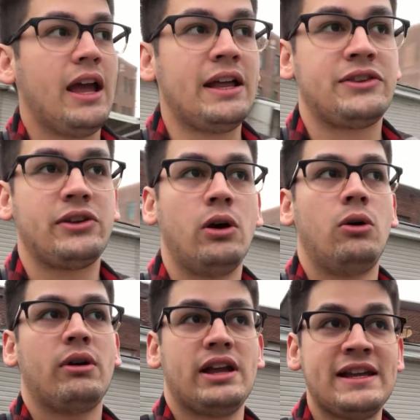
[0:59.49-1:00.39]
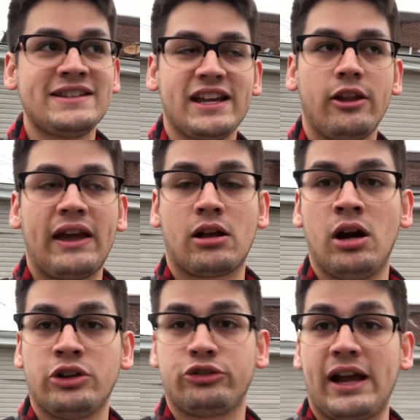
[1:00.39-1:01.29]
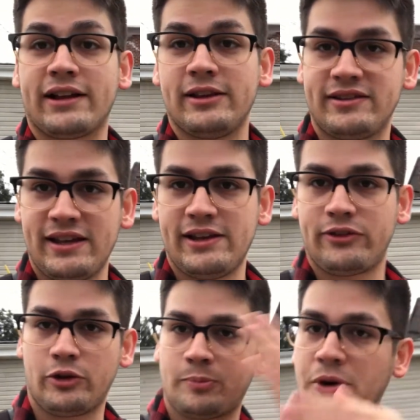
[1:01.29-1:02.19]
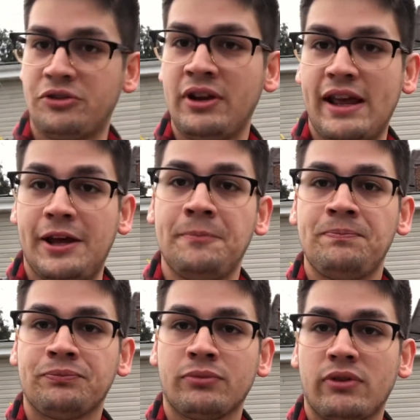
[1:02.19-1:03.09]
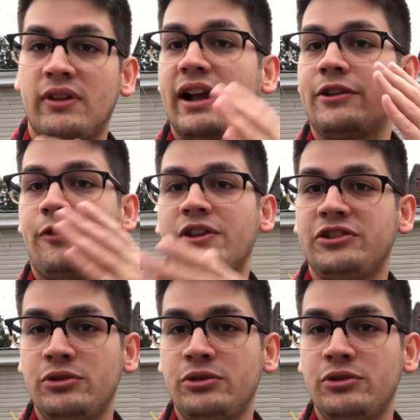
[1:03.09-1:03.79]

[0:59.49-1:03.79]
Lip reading: And so inside of that contract, it says there's person A that has this